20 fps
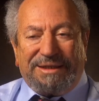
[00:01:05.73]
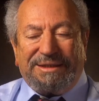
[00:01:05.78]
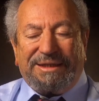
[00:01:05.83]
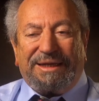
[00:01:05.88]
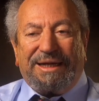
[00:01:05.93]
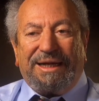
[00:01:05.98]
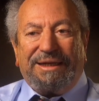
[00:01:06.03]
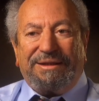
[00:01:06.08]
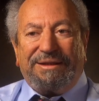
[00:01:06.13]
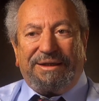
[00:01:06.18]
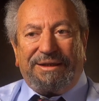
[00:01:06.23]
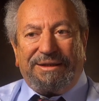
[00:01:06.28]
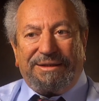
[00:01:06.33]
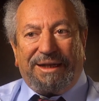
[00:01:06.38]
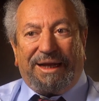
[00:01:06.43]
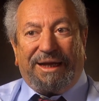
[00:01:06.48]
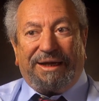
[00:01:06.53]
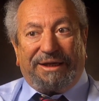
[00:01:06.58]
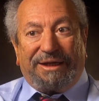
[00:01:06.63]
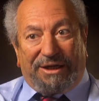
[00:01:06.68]
is a country
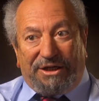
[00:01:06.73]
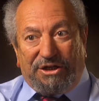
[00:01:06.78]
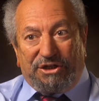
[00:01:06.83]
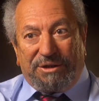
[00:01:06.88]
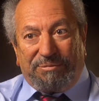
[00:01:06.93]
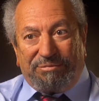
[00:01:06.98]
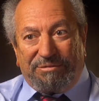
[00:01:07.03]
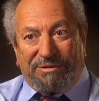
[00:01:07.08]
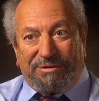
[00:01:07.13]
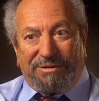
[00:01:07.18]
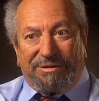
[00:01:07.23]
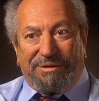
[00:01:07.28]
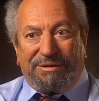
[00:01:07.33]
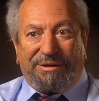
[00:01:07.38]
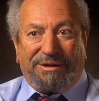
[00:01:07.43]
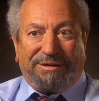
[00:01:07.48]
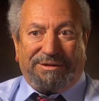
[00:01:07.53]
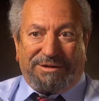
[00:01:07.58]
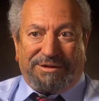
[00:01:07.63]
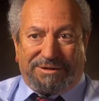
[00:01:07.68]
like Egypt
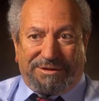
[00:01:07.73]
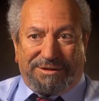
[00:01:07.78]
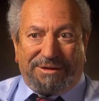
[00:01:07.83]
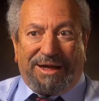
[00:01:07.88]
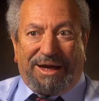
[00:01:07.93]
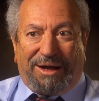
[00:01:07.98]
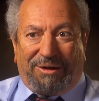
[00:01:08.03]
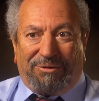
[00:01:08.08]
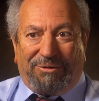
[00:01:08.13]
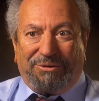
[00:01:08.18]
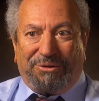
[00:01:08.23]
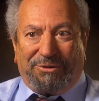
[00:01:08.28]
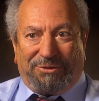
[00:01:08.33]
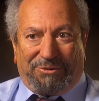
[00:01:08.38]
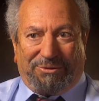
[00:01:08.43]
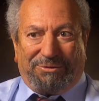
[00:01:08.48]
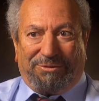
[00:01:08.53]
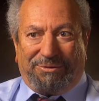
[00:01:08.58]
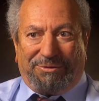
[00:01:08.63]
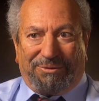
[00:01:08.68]
that is now,
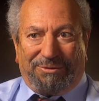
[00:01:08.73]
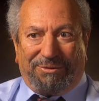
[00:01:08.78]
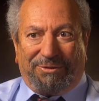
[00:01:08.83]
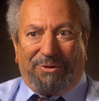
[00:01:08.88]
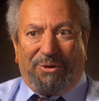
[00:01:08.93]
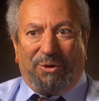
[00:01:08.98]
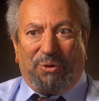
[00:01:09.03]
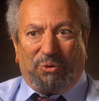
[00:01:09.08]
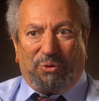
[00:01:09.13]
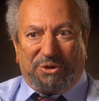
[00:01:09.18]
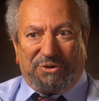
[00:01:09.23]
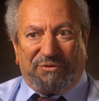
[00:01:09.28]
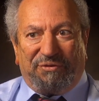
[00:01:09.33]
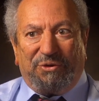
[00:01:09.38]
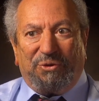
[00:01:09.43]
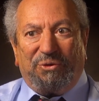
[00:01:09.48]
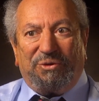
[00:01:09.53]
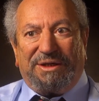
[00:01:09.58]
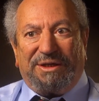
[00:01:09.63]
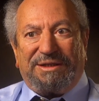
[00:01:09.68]
always
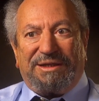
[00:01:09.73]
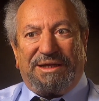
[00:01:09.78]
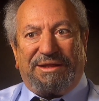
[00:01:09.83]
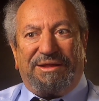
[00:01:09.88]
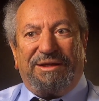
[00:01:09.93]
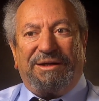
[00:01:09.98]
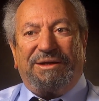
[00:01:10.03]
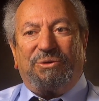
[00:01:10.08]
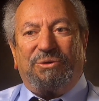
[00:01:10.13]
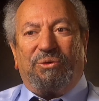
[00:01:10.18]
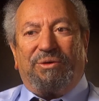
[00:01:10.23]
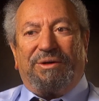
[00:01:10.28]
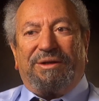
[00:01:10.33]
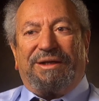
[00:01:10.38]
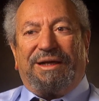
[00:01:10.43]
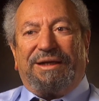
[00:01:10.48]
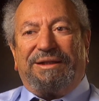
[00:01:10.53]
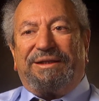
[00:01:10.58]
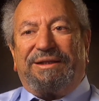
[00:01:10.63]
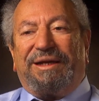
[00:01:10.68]
viewed as a third world
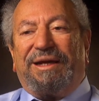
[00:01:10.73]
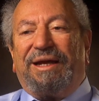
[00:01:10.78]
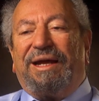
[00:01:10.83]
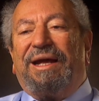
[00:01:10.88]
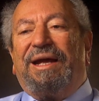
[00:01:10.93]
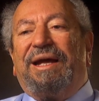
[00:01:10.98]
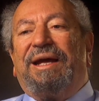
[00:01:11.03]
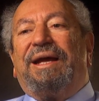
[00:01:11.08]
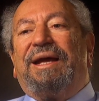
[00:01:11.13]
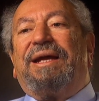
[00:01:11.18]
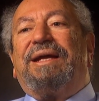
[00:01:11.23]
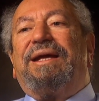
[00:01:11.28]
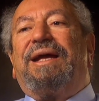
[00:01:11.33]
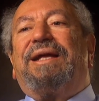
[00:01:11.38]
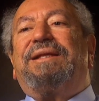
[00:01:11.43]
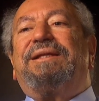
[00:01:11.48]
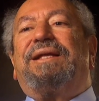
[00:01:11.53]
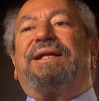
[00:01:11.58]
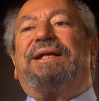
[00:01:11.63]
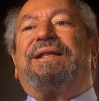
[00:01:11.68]
country,
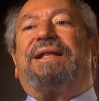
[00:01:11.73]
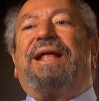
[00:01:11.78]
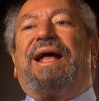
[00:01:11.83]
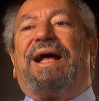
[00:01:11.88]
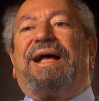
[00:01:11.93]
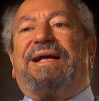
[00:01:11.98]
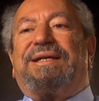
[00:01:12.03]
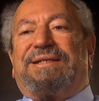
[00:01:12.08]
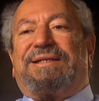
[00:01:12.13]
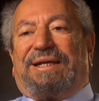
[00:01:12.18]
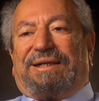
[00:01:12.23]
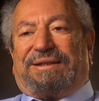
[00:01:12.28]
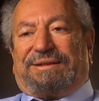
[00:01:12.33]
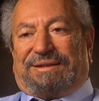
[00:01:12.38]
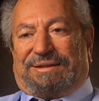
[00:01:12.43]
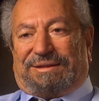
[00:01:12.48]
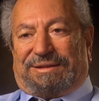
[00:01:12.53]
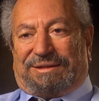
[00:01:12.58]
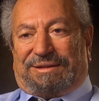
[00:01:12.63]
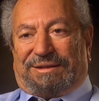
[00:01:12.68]
yet it has
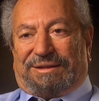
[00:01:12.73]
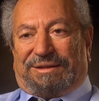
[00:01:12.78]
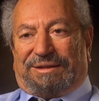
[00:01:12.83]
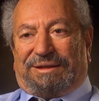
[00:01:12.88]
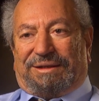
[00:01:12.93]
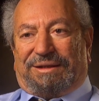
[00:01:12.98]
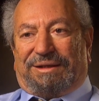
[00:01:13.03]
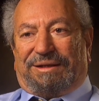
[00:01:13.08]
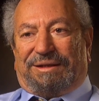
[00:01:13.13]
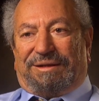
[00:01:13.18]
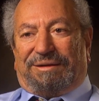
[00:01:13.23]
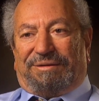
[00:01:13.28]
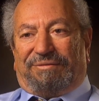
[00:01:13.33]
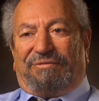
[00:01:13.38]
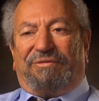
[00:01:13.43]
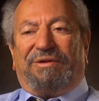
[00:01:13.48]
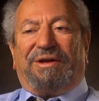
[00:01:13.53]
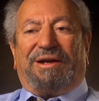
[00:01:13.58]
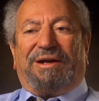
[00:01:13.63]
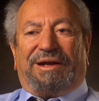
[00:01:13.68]
that
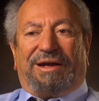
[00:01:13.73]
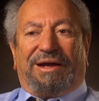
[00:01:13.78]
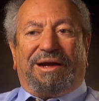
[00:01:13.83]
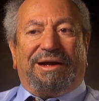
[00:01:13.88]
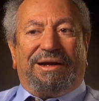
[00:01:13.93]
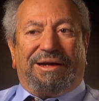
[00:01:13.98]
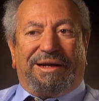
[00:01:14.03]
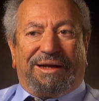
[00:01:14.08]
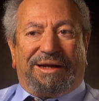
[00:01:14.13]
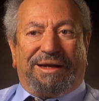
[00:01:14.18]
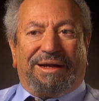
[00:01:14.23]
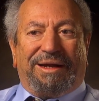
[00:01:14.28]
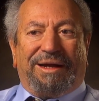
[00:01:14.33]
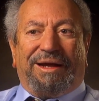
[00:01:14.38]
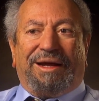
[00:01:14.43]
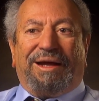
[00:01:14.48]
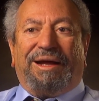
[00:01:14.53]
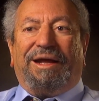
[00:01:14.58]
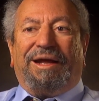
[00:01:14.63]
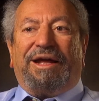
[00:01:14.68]
very early
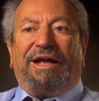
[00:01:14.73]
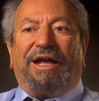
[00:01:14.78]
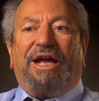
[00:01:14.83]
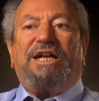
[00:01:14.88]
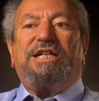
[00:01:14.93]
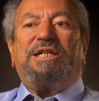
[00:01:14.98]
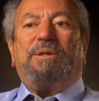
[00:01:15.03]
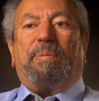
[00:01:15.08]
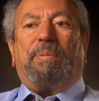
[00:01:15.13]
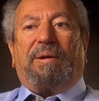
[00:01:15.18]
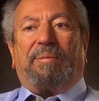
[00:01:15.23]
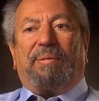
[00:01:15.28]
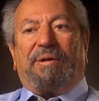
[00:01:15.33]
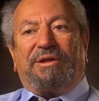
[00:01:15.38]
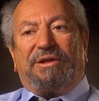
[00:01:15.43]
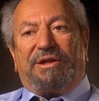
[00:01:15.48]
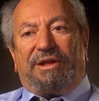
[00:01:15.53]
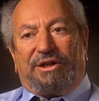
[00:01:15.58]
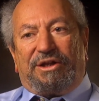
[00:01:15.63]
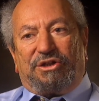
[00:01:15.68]

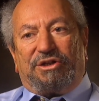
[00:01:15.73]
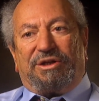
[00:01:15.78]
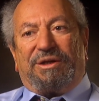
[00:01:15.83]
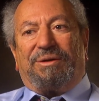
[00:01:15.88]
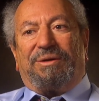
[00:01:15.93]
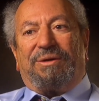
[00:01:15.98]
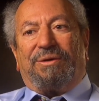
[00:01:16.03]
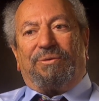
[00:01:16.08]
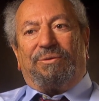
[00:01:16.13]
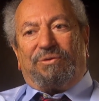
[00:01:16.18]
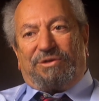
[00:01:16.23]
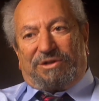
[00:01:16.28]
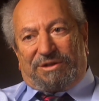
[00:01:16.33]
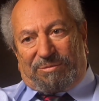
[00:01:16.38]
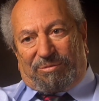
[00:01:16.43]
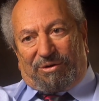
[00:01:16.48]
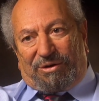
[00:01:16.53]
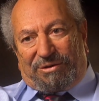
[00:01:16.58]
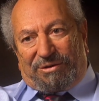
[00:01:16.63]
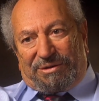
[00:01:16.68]
experimentation with
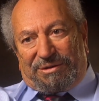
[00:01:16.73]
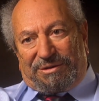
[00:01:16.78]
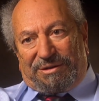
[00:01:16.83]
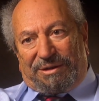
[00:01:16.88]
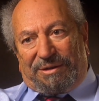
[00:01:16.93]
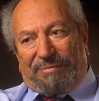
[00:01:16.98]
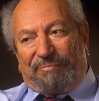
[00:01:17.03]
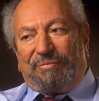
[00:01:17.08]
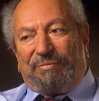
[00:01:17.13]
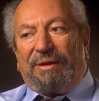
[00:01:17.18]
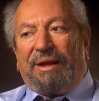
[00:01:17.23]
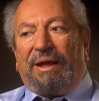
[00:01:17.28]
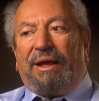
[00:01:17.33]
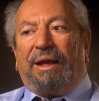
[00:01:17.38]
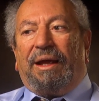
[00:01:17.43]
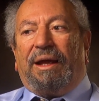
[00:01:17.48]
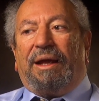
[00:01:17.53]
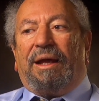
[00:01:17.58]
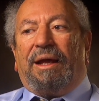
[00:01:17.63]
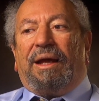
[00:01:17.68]
democracy.
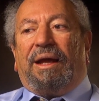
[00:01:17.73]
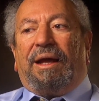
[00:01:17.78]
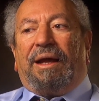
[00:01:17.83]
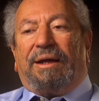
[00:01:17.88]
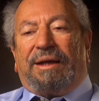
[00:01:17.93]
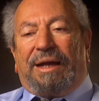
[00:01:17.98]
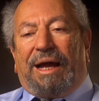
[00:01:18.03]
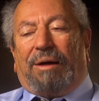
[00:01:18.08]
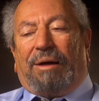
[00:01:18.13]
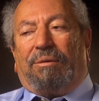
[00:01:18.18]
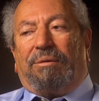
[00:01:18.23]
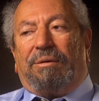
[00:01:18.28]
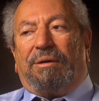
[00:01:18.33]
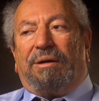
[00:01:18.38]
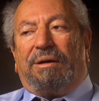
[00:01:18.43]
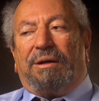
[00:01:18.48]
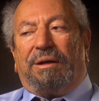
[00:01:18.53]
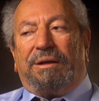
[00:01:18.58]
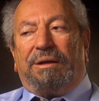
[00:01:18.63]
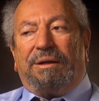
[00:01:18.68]
Now,
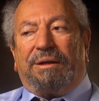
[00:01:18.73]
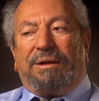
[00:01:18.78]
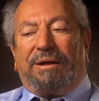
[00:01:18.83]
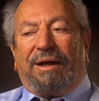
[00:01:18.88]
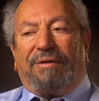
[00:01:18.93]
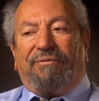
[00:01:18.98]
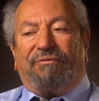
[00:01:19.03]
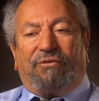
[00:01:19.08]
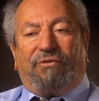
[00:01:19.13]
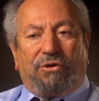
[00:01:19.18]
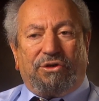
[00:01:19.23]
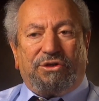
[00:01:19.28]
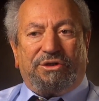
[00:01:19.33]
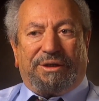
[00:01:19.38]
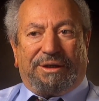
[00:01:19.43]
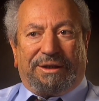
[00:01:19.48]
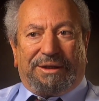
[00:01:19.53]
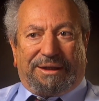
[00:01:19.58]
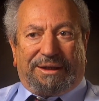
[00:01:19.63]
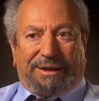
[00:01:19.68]

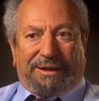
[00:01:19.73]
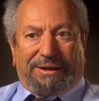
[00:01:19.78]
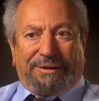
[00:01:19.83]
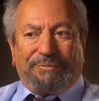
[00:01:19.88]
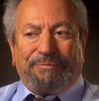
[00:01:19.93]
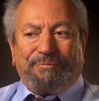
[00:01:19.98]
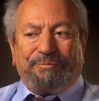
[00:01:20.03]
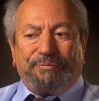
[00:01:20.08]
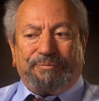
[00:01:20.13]
unfortunately,